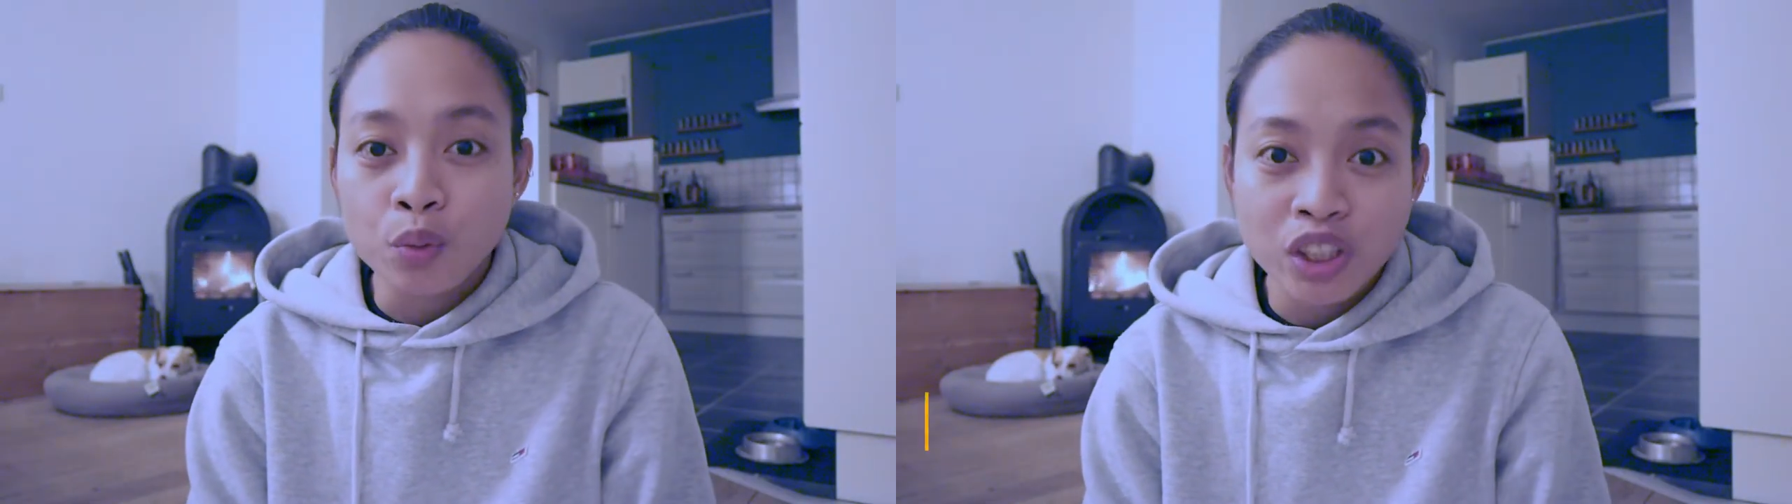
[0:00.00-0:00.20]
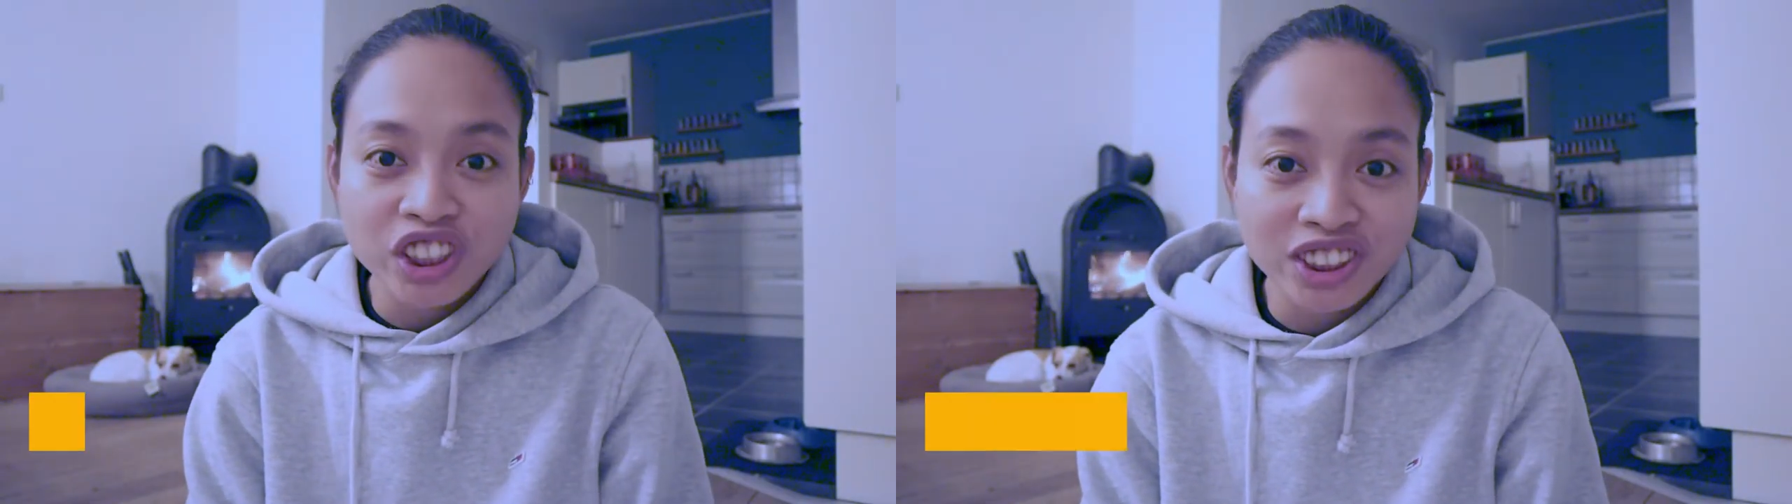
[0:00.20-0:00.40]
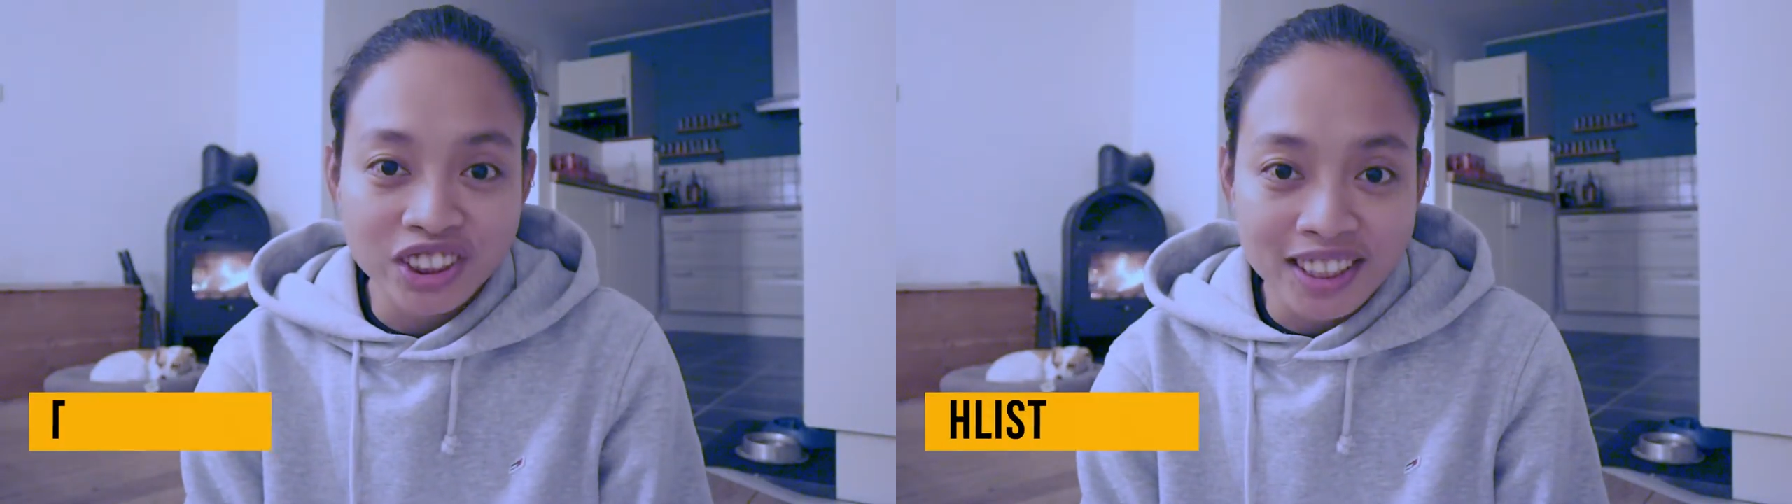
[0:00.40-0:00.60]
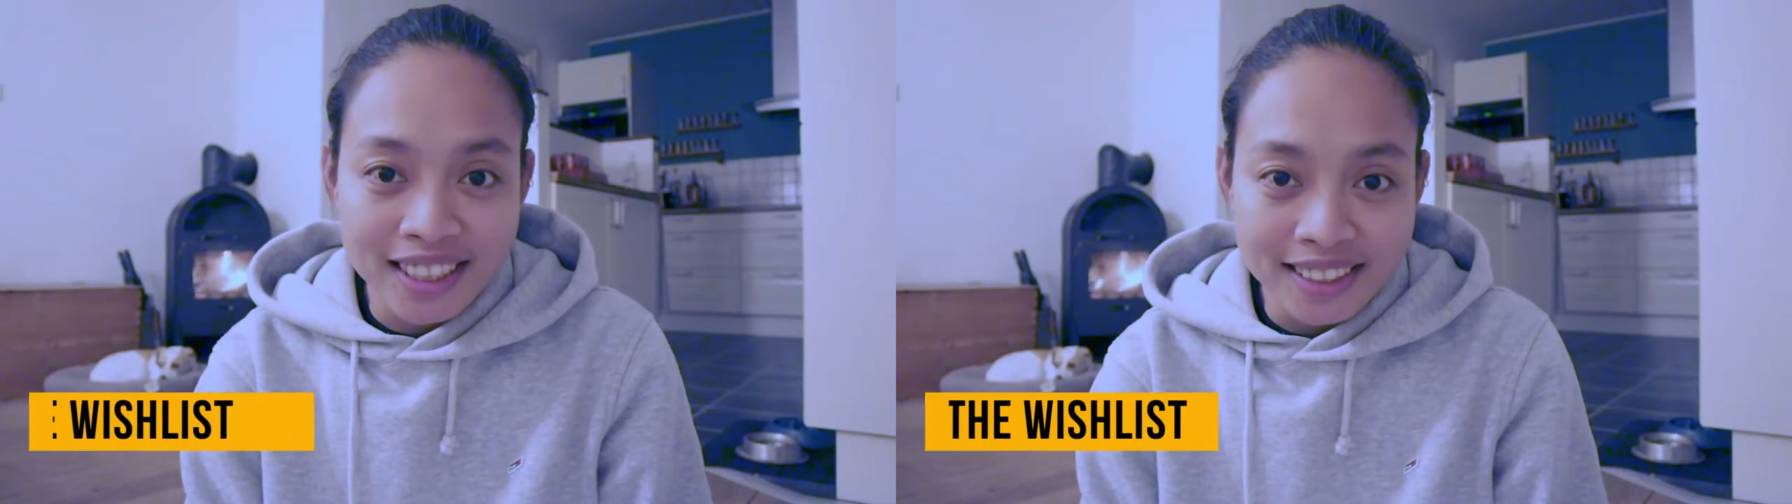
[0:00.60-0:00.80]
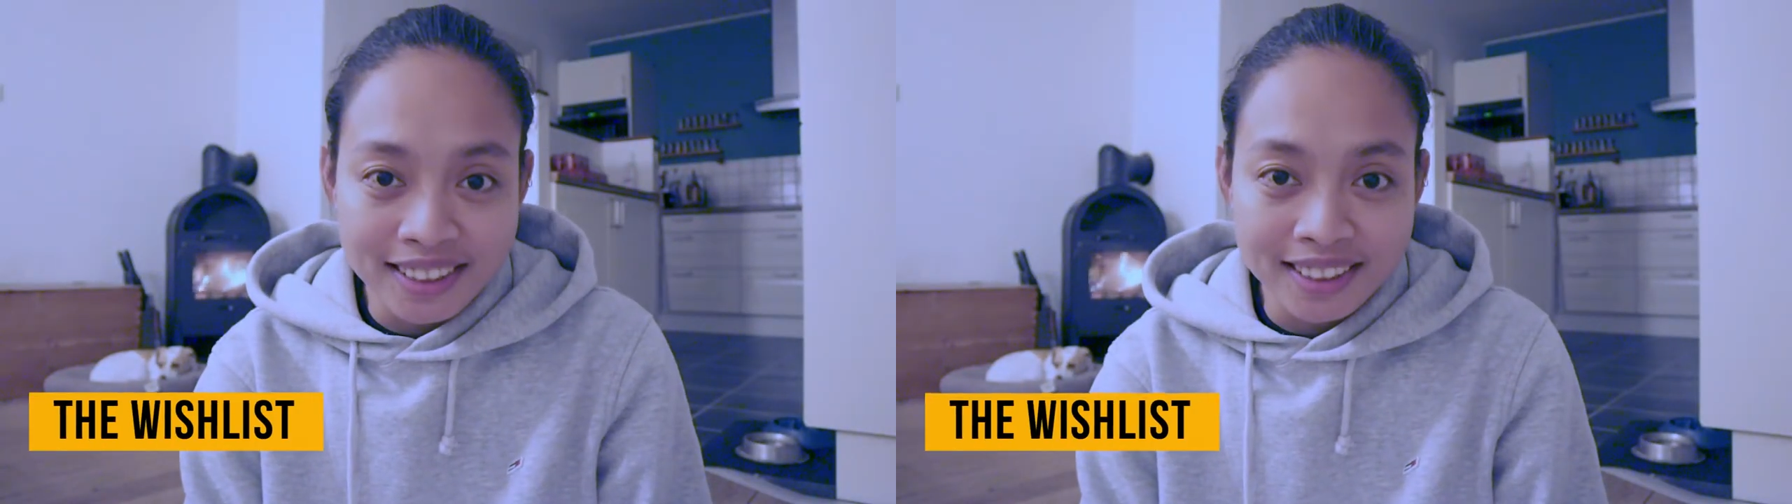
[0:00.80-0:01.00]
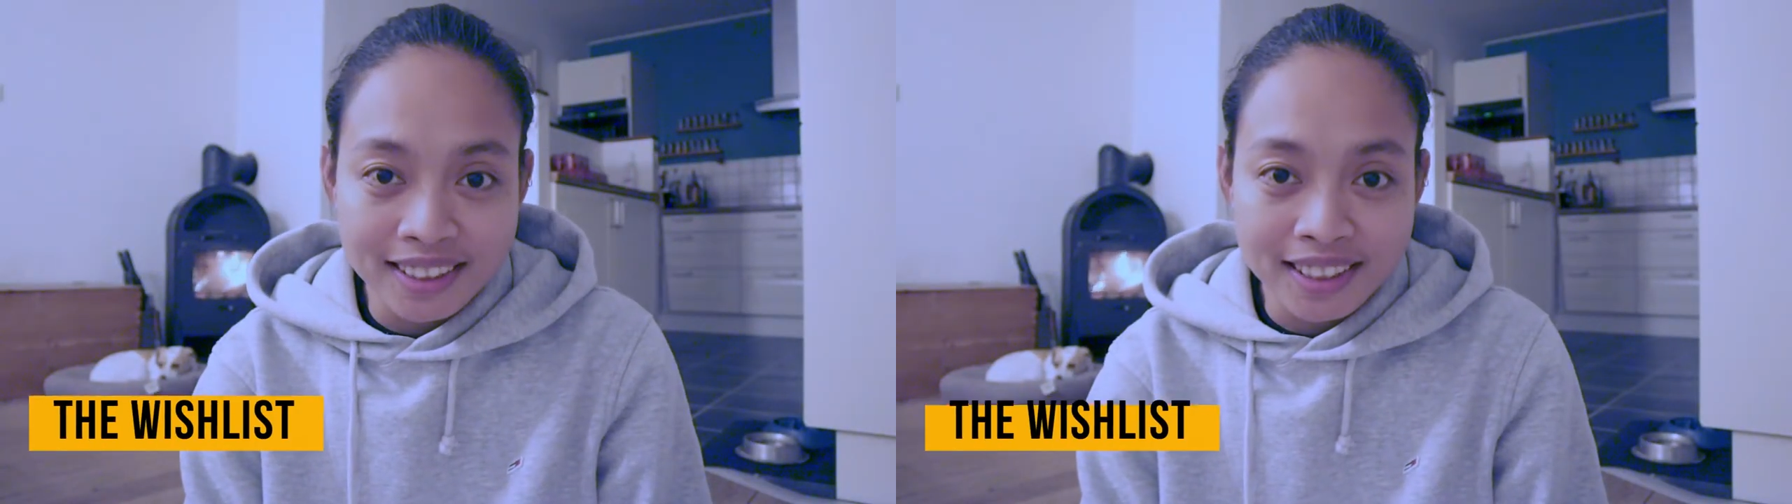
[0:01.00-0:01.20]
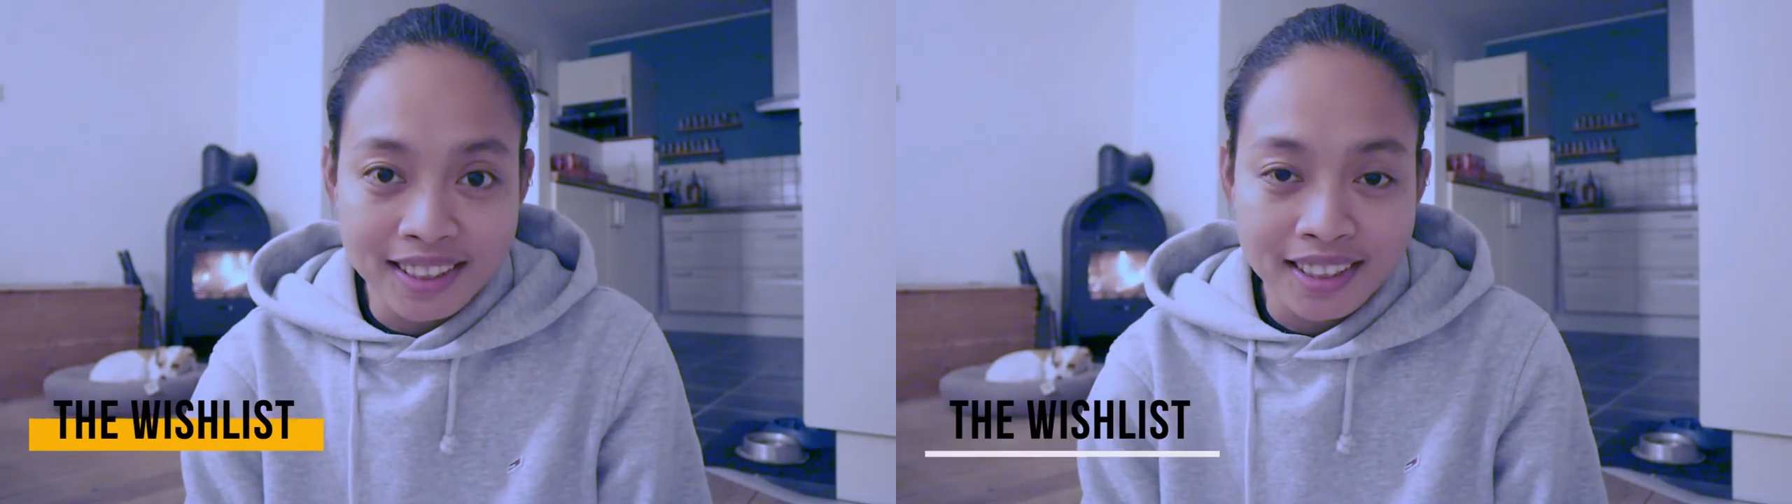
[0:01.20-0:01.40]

wish list.